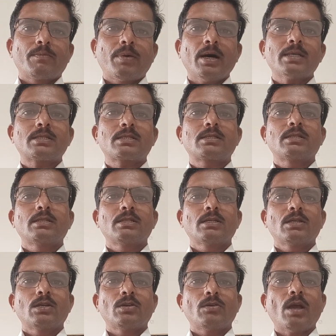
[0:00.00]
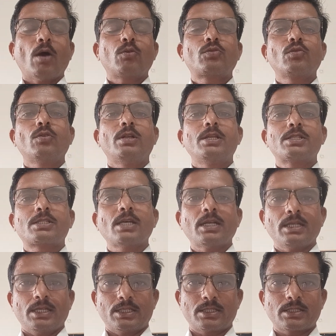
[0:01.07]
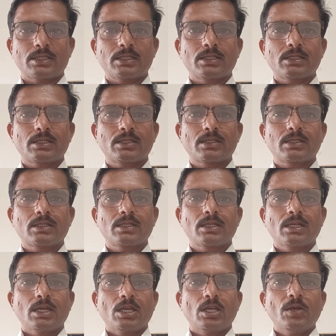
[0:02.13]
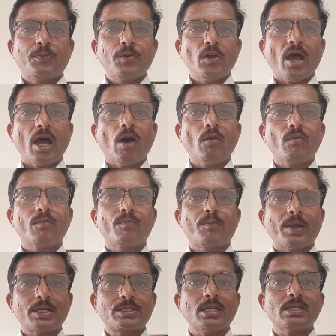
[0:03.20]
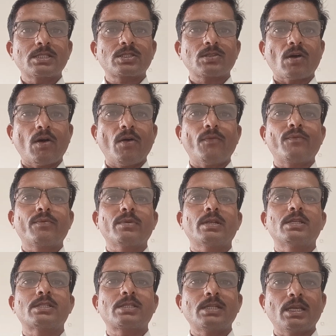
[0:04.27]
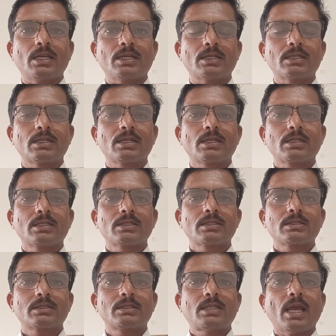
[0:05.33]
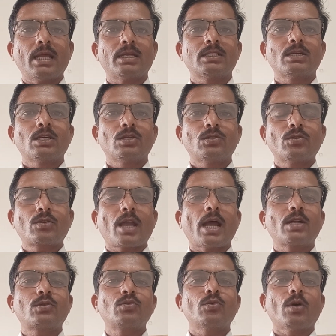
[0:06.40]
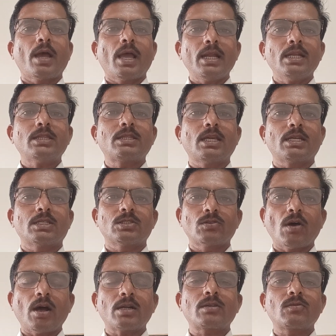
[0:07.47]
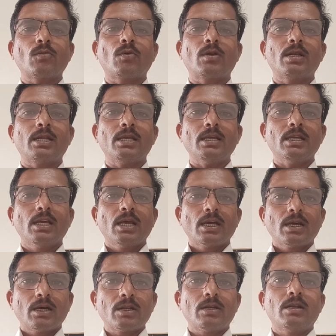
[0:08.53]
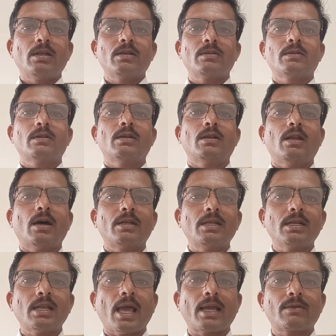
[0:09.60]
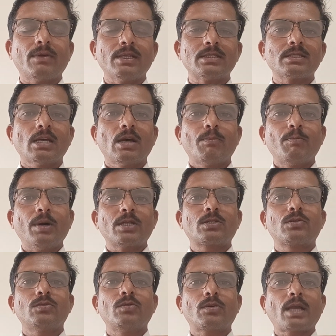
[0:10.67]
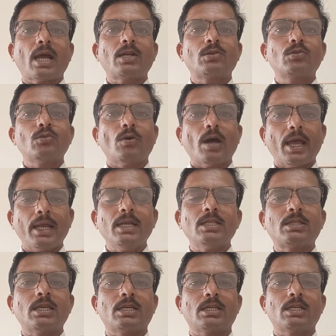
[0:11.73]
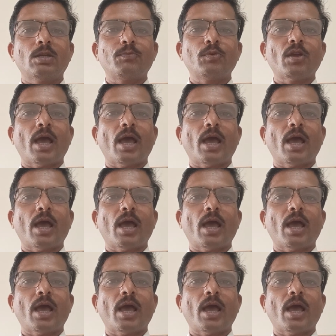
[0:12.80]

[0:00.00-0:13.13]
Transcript: first you have to listen it. If you have patience of listening, then you can do anything, not only learning language, but you can do anything if you